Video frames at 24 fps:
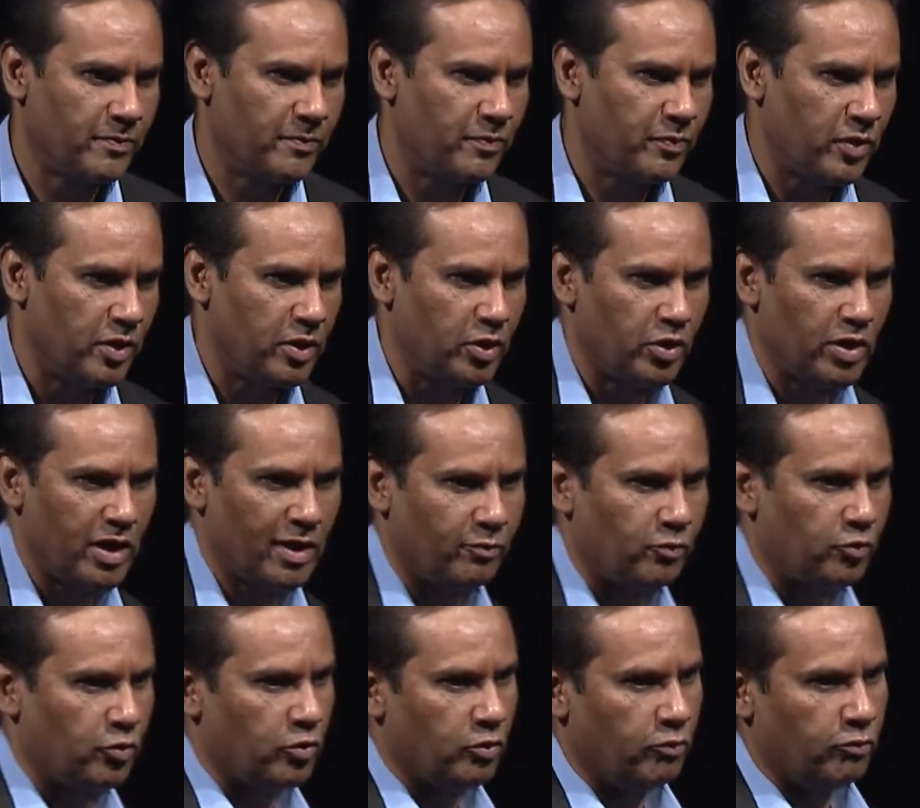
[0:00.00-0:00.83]
Then you have
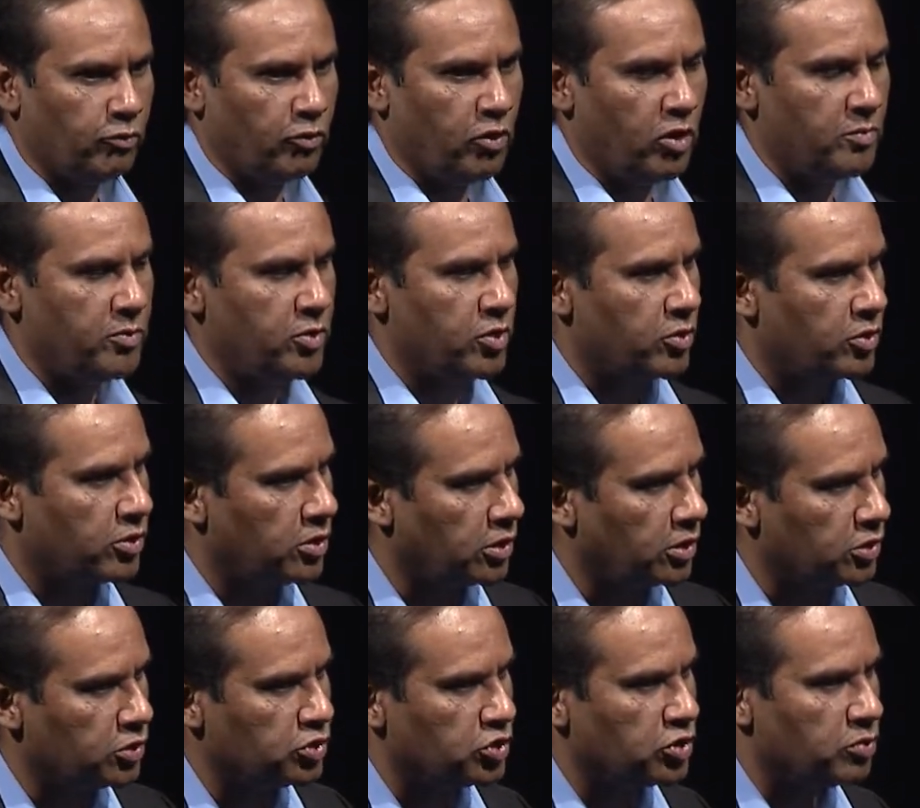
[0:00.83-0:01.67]
to inform your
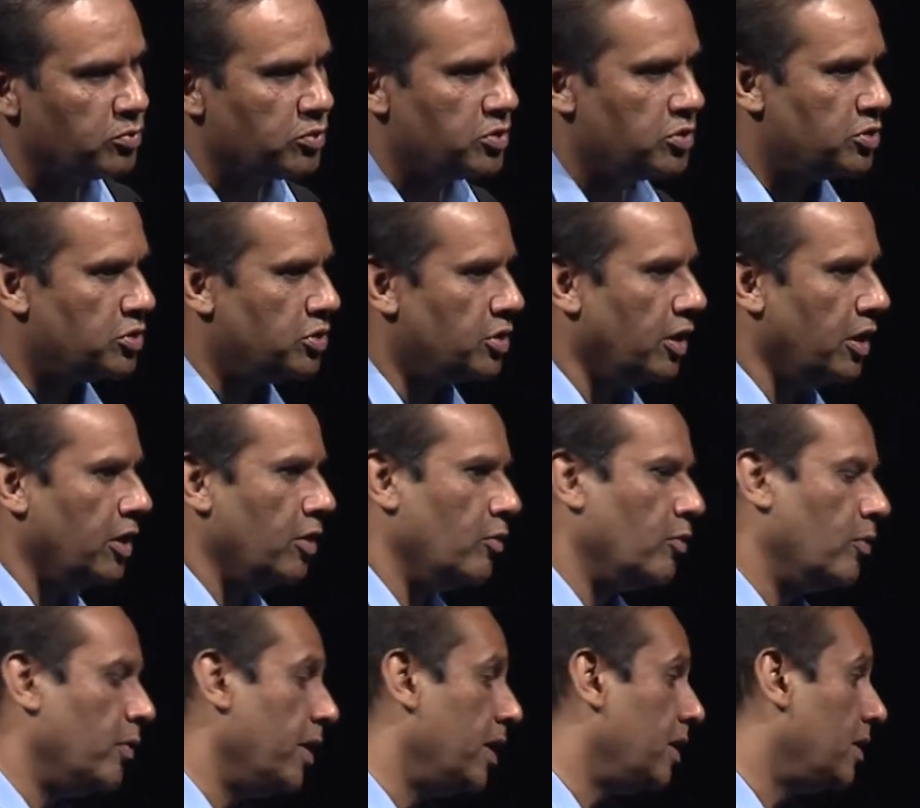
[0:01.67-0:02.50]
customers. You got to
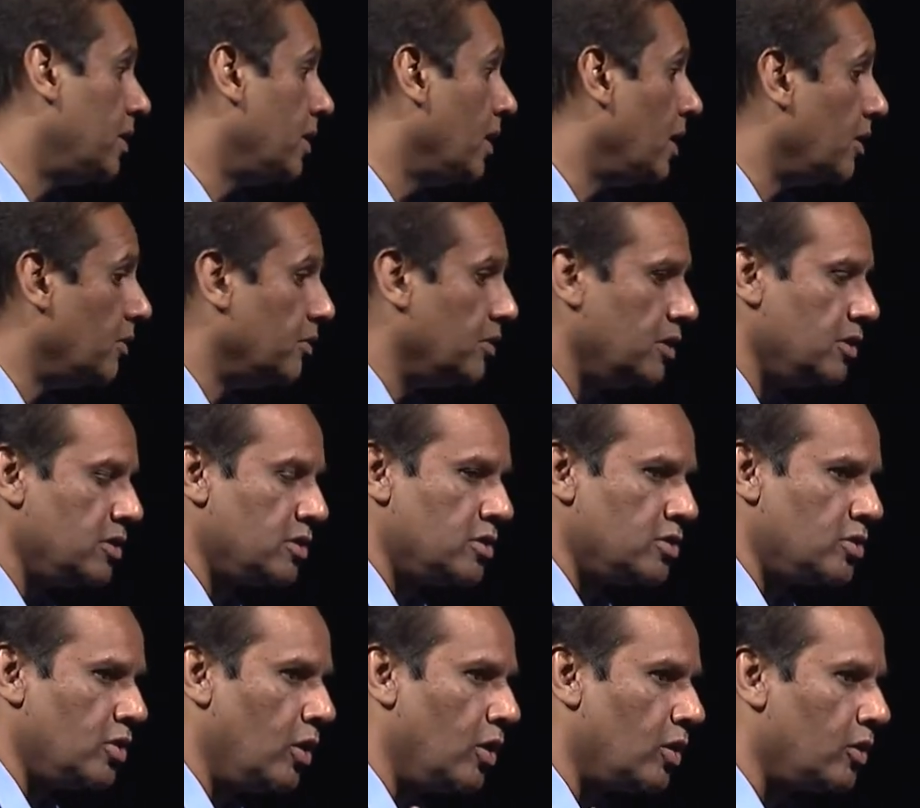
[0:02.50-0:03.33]
wait. Now, this
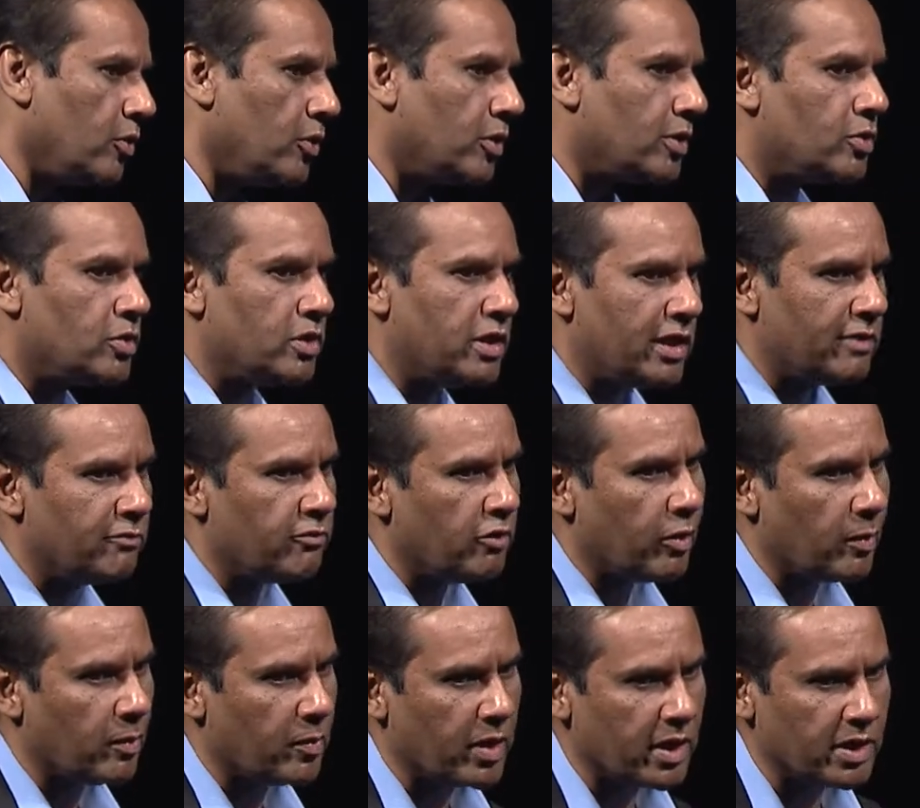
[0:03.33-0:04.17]
is all going to
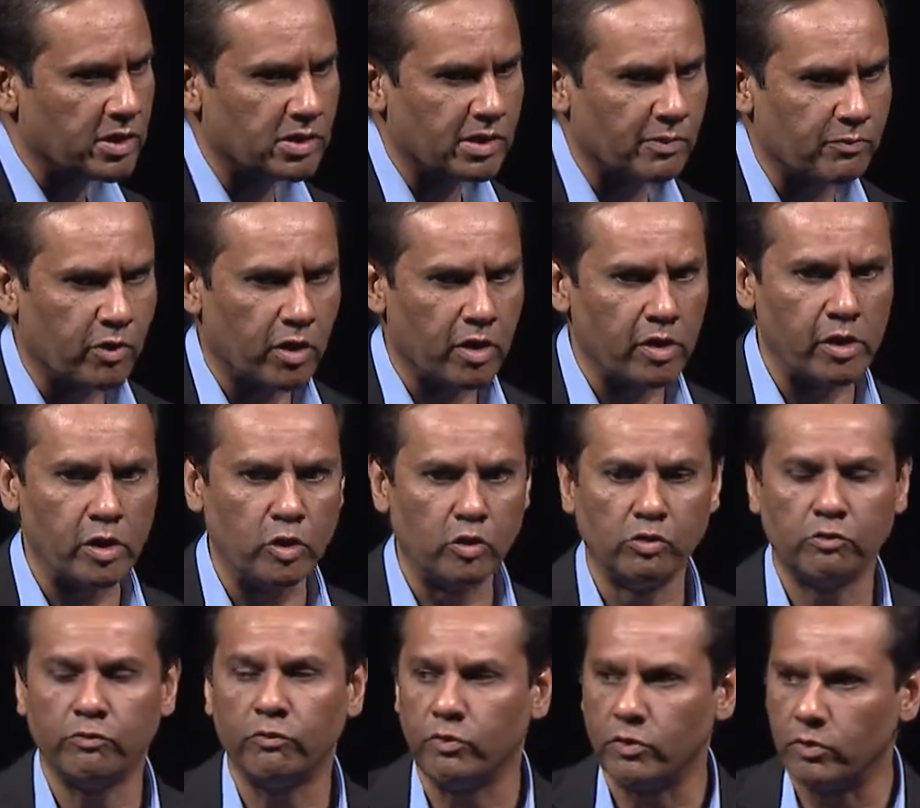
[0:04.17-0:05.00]
DevOps, guys. I've got
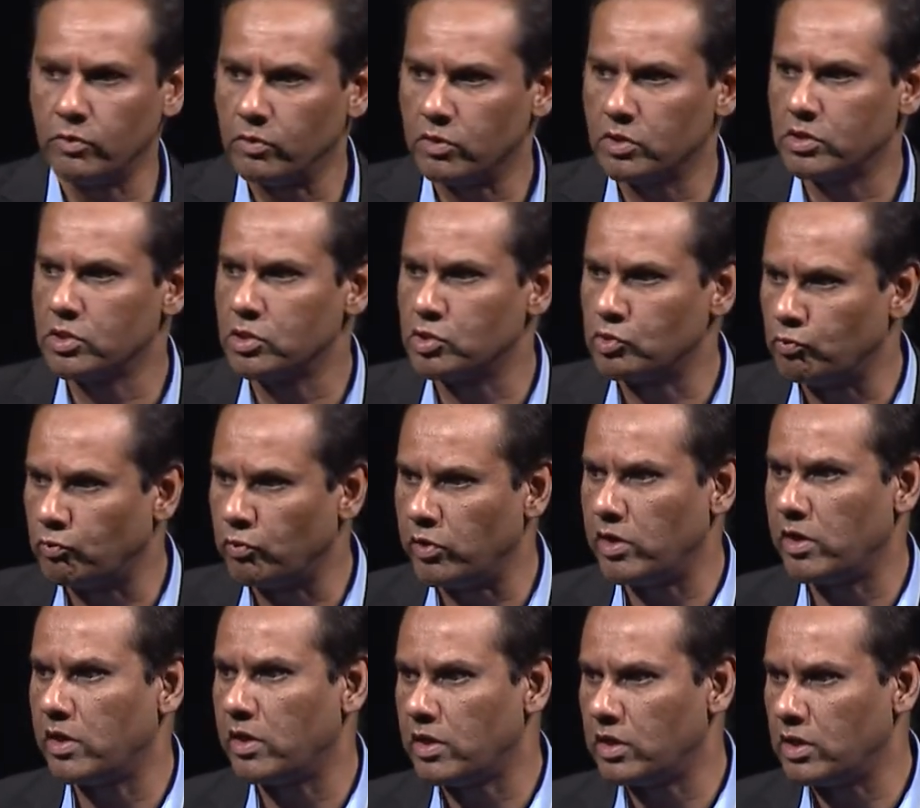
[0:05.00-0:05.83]
news for you. This is
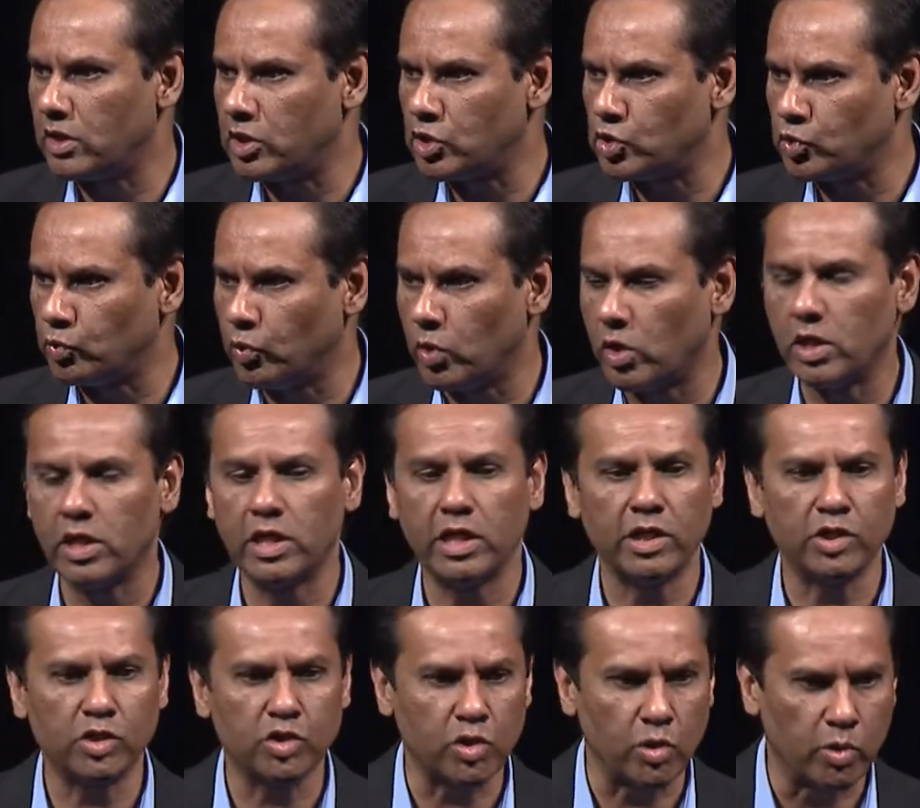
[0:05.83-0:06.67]
where this world
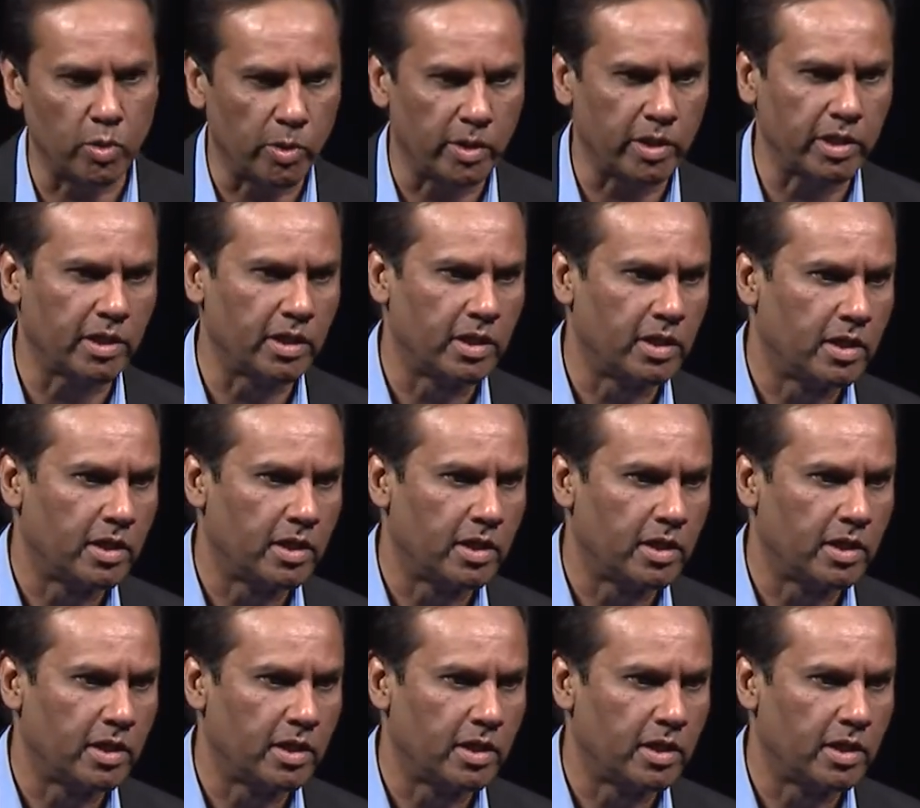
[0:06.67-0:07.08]
is going,